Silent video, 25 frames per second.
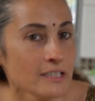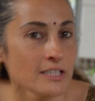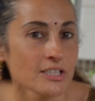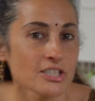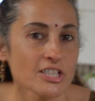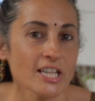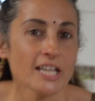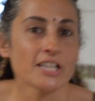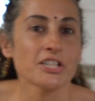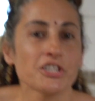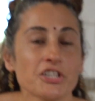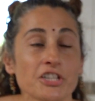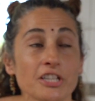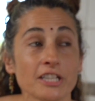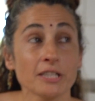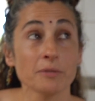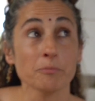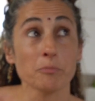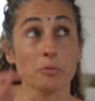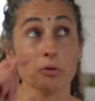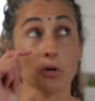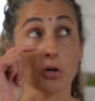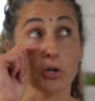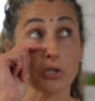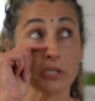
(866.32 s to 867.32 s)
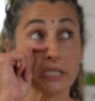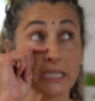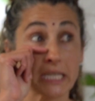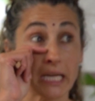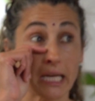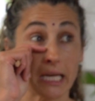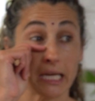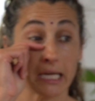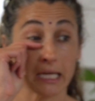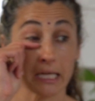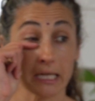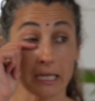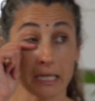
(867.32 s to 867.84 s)
Tension in
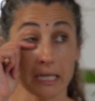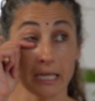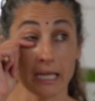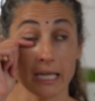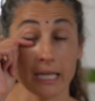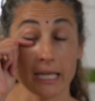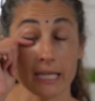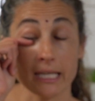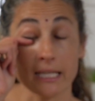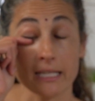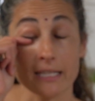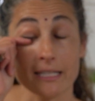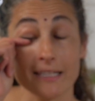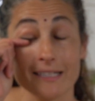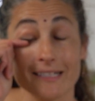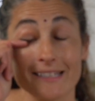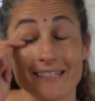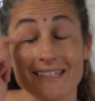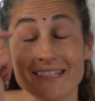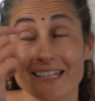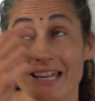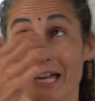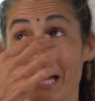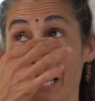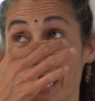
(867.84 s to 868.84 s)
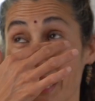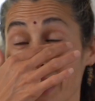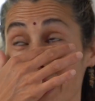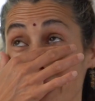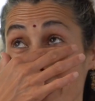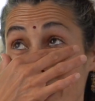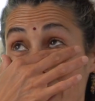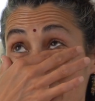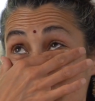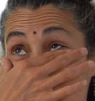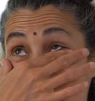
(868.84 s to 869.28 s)
protein is a